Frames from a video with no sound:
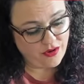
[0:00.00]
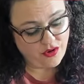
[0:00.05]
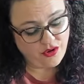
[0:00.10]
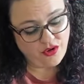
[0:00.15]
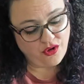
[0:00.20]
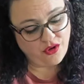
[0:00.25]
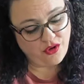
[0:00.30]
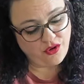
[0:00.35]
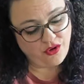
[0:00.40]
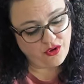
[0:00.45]

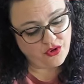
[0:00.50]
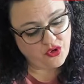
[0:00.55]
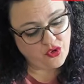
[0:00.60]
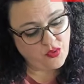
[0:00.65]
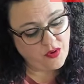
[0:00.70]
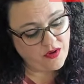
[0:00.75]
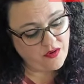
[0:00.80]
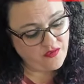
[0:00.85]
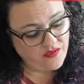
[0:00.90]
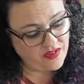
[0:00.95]
Your
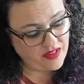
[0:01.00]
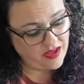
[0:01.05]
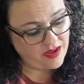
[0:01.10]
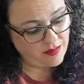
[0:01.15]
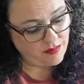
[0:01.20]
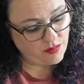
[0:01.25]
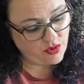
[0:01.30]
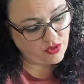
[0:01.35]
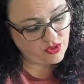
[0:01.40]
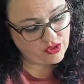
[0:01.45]
twin
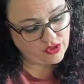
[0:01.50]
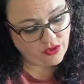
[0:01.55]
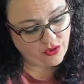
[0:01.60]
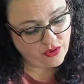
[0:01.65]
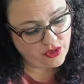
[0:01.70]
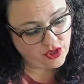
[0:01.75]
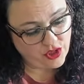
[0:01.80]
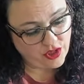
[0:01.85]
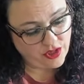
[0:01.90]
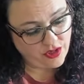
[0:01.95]
flame. You're
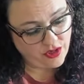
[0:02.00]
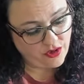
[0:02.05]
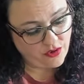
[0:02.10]
searching.